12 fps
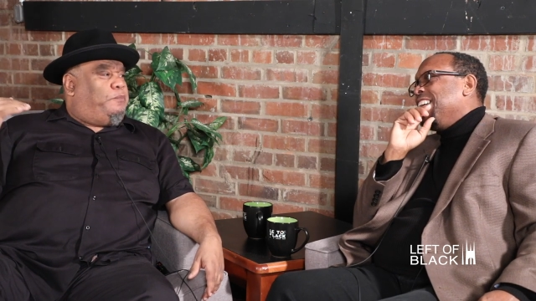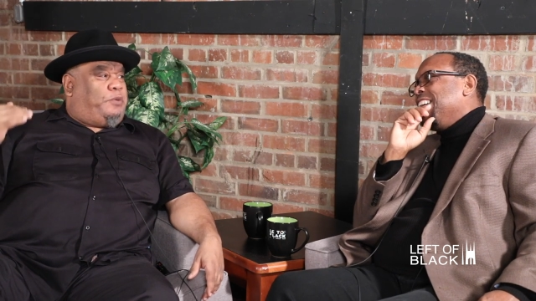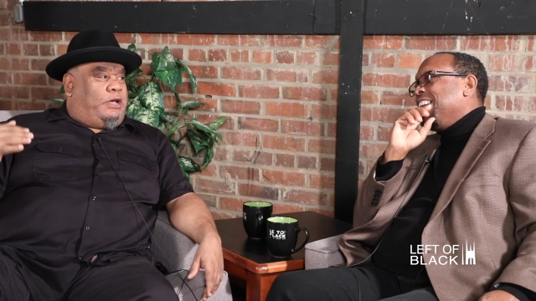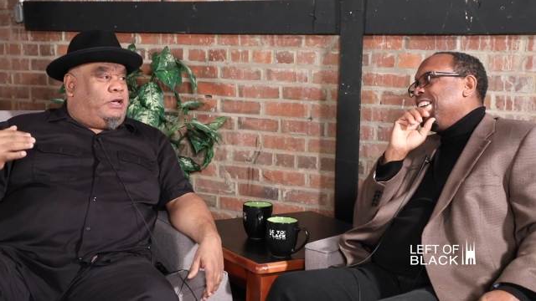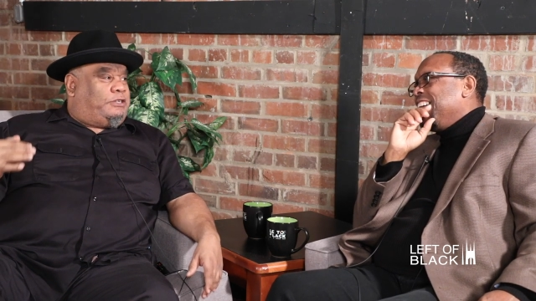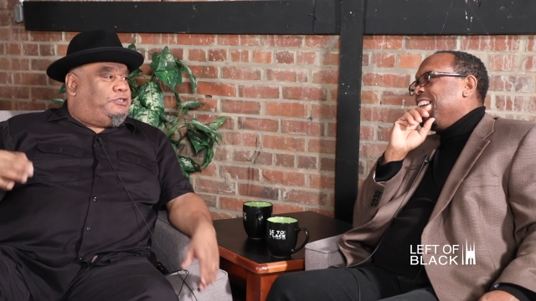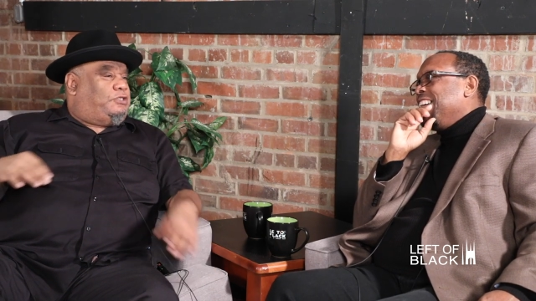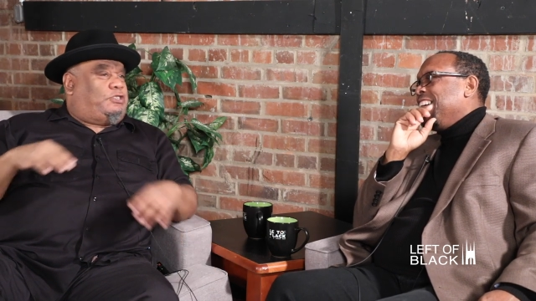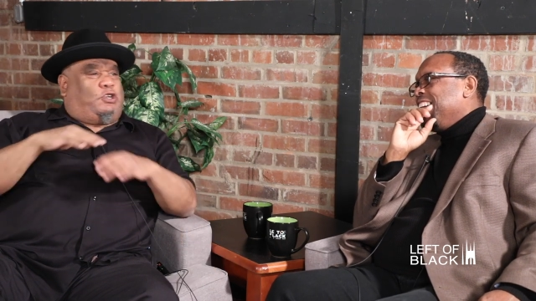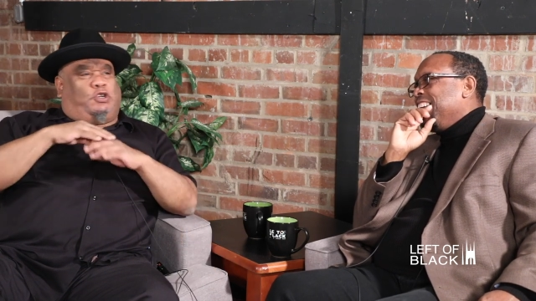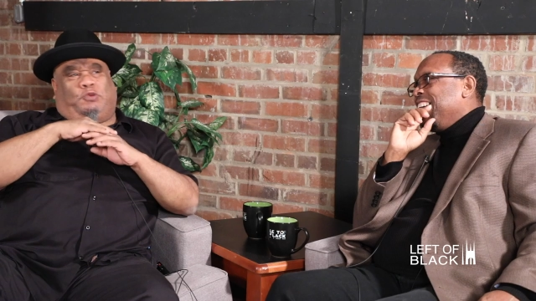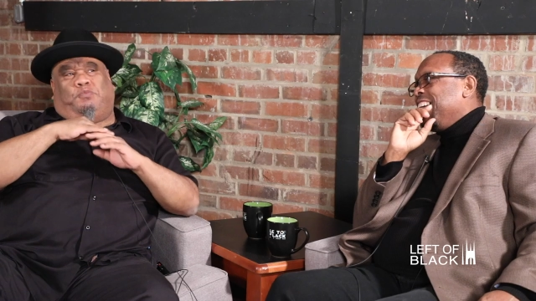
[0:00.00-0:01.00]
Speaker 1: punk,
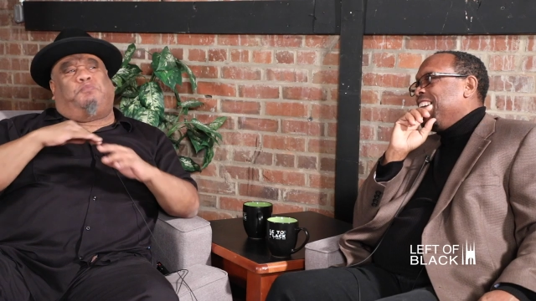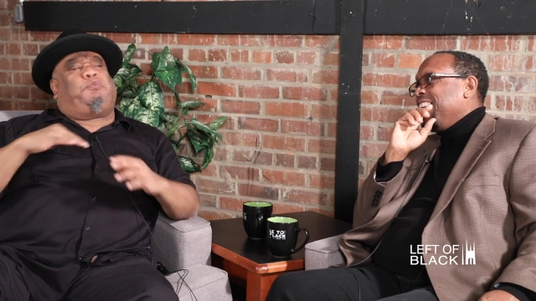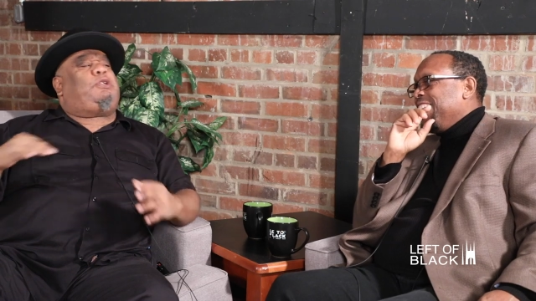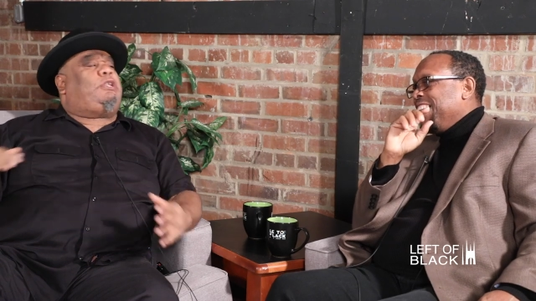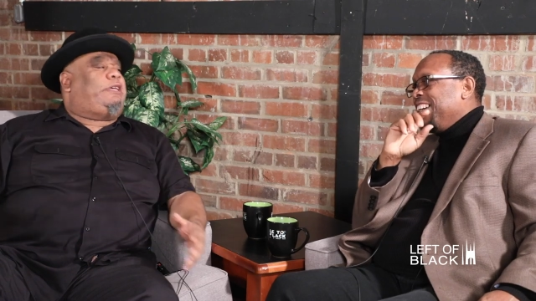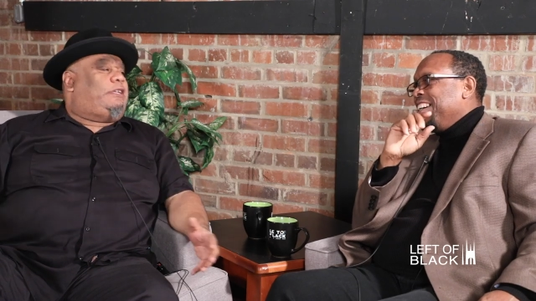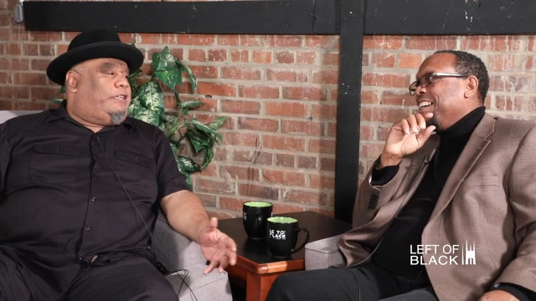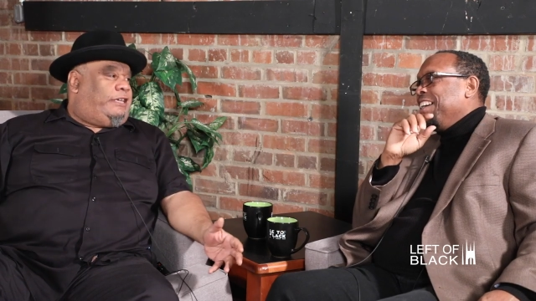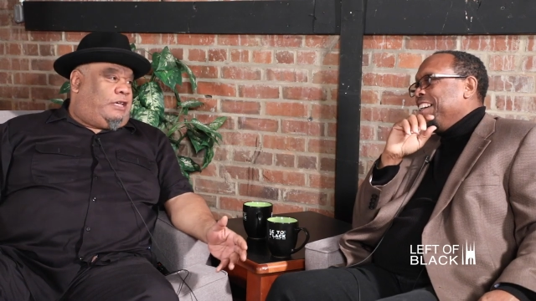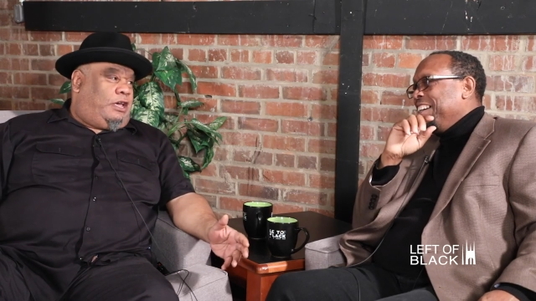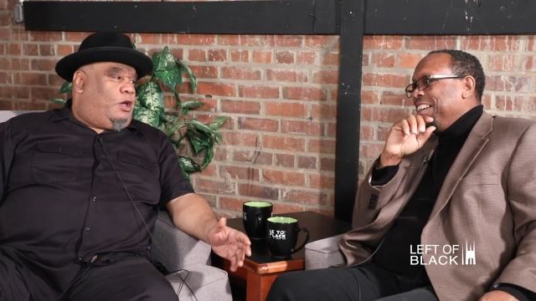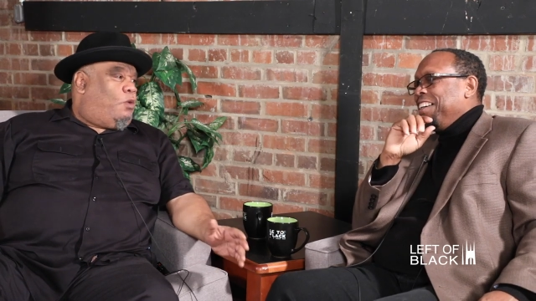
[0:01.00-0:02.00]
just
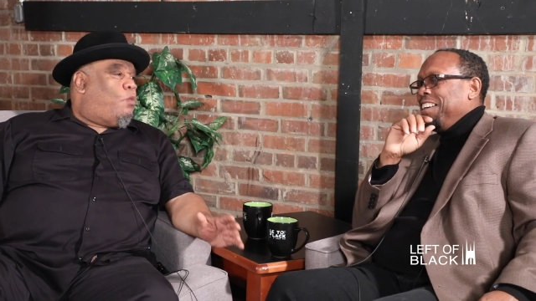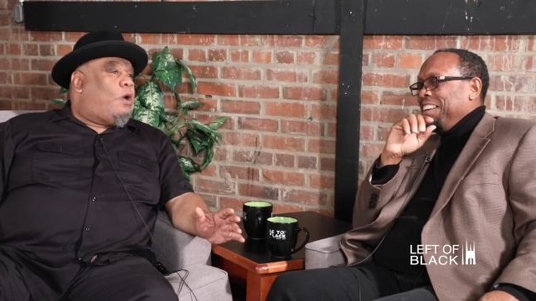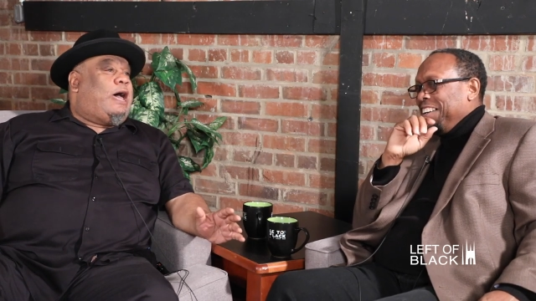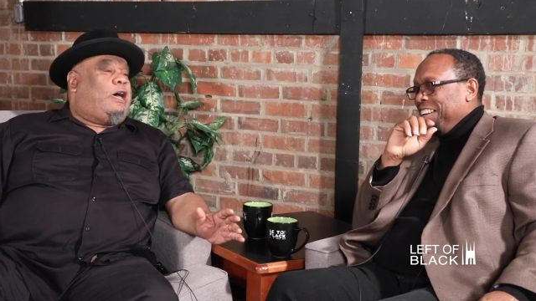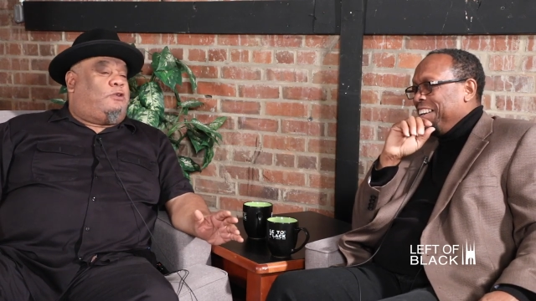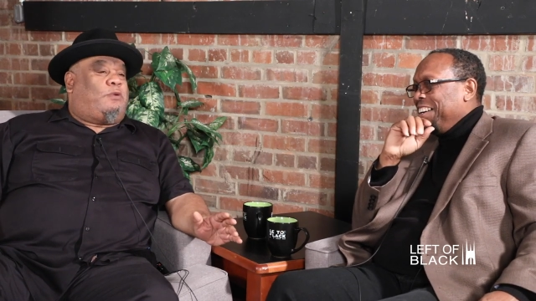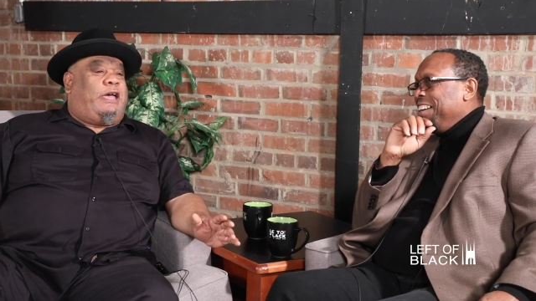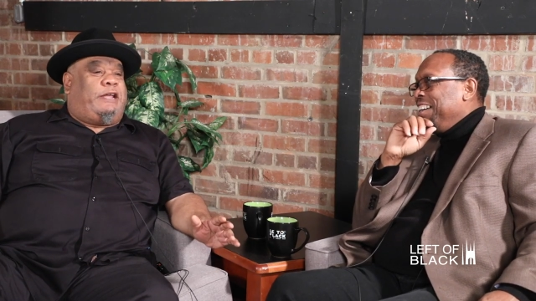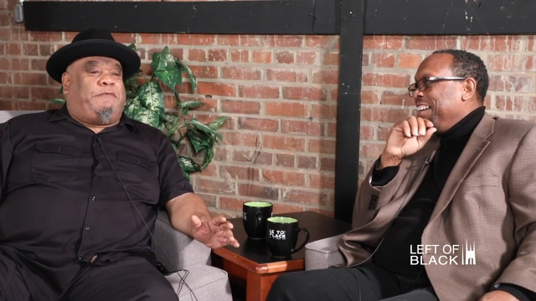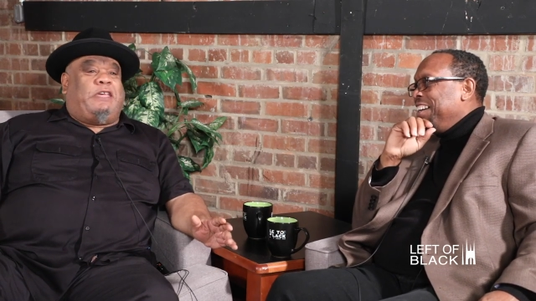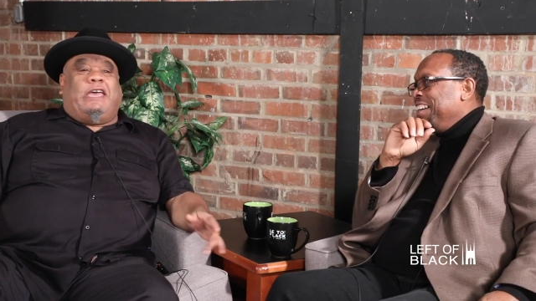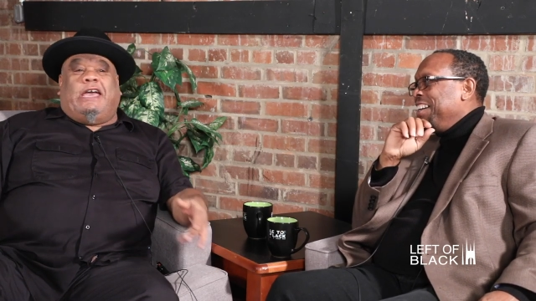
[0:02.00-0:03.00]
completely wild,
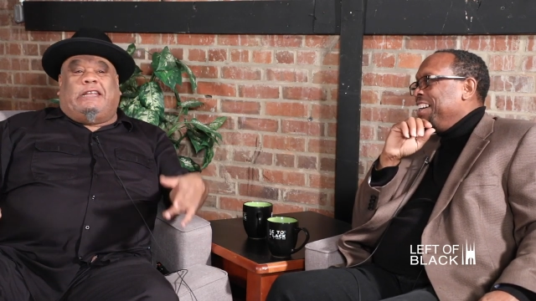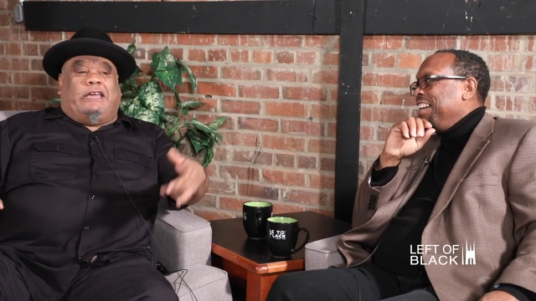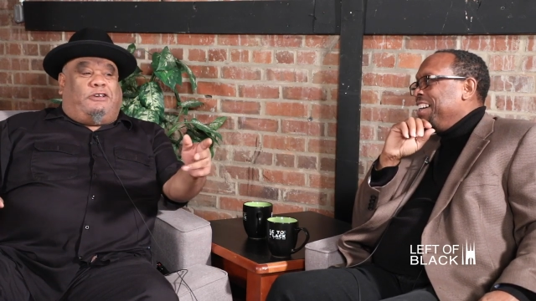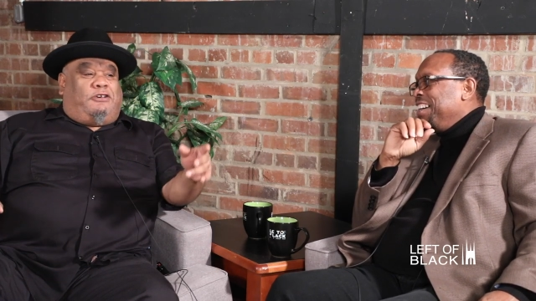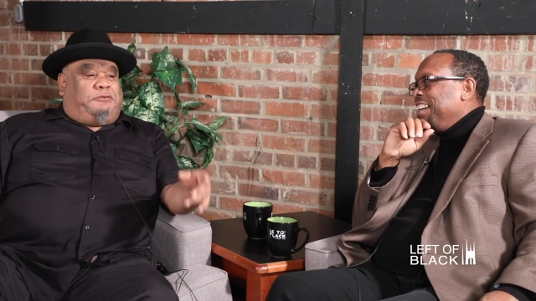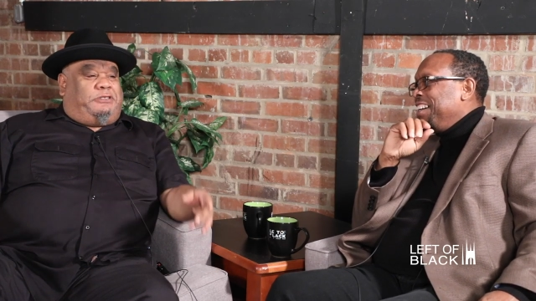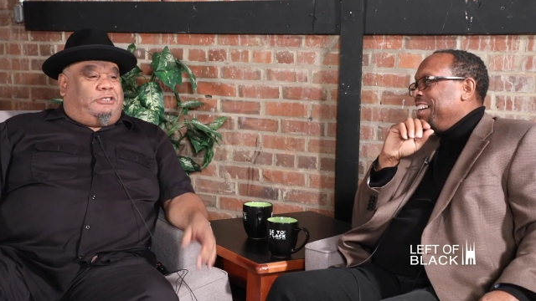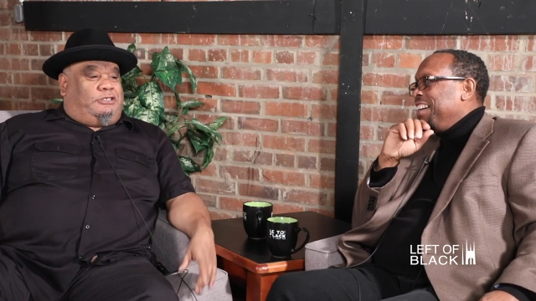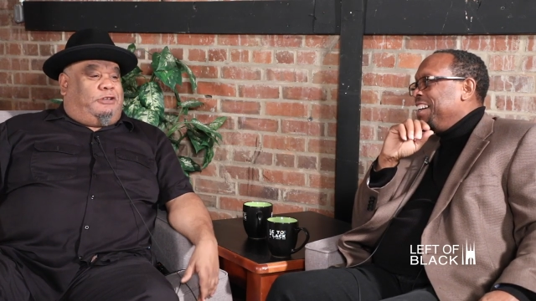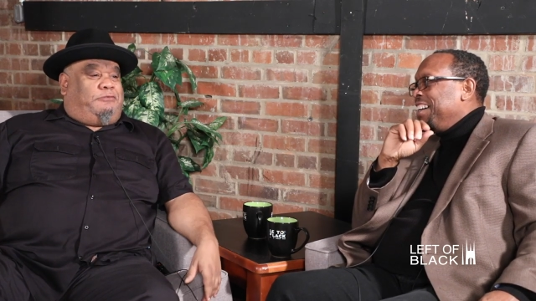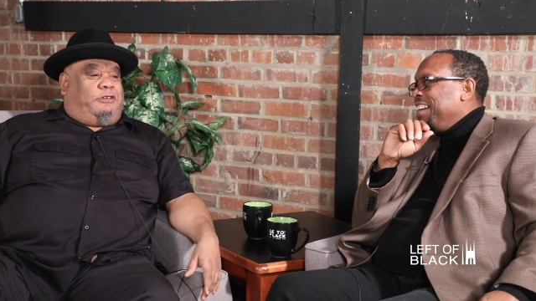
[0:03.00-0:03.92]
right? And I go up to this young